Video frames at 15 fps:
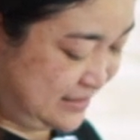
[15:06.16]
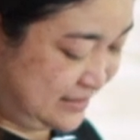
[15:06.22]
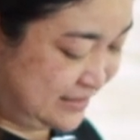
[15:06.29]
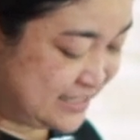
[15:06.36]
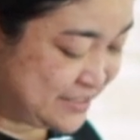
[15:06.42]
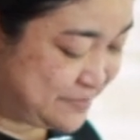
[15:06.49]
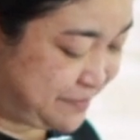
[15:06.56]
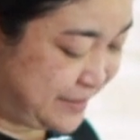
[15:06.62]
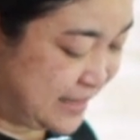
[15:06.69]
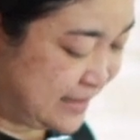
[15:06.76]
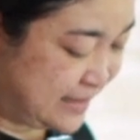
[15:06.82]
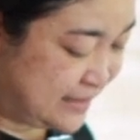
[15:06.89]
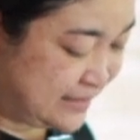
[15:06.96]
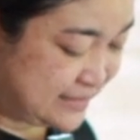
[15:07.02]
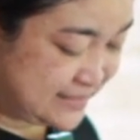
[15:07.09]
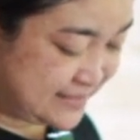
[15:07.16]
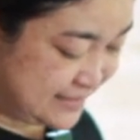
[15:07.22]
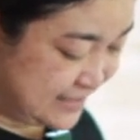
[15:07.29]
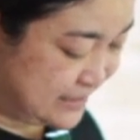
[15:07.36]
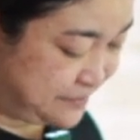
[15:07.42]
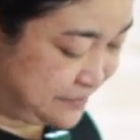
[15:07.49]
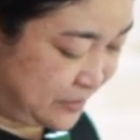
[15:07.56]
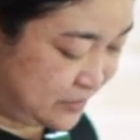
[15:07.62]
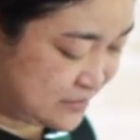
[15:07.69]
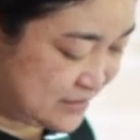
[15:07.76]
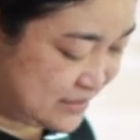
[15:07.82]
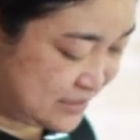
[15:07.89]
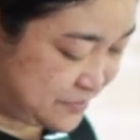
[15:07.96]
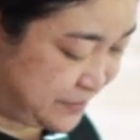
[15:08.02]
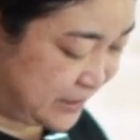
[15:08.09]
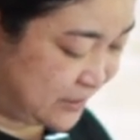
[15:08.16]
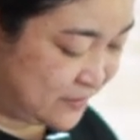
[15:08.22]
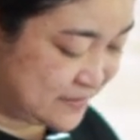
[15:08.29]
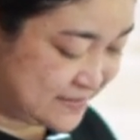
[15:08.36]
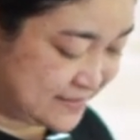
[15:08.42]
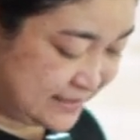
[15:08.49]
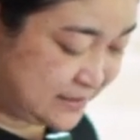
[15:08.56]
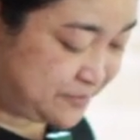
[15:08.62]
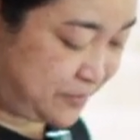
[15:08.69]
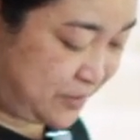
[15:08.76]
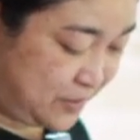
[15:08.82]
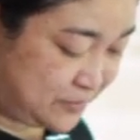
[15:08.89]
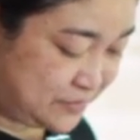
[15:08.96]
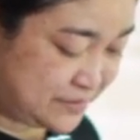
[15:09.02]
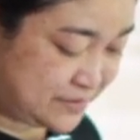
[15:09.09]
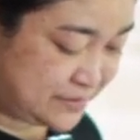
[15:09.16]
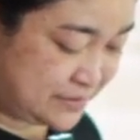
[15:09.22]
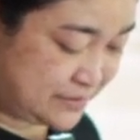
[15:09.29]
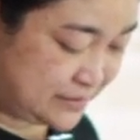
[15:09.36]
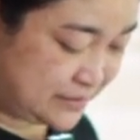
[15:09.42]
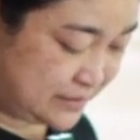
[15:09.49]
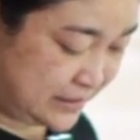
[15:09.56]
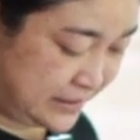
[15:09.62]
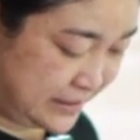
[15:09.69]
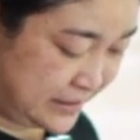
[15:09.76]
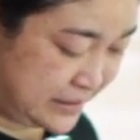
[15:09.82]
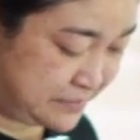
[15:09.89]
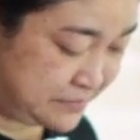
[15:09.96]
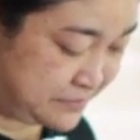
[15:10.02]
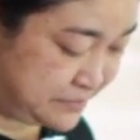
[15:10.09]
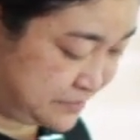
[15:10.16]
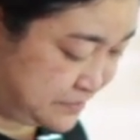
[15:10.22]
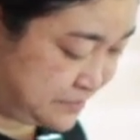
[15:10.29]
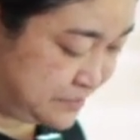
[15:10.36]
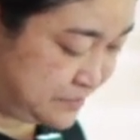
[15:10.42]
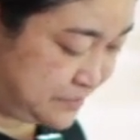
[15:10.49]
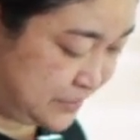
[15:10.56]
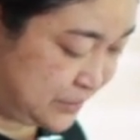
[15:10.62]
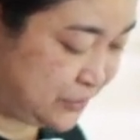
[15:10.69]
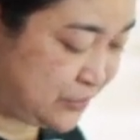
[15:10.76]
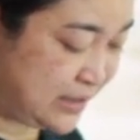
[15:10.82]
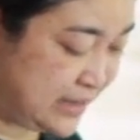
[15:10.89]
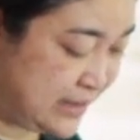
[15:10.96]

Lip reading: the spin and the seal pose, the spin or seal pose, you